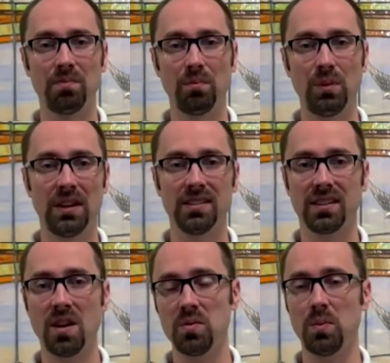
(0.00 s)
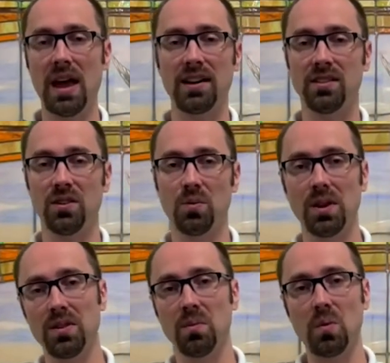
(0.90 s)
Because it comes back to the
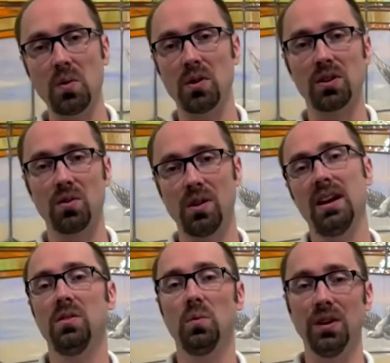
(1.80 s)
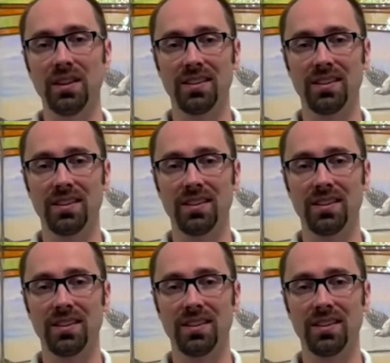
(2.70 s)
rhythm we were created with.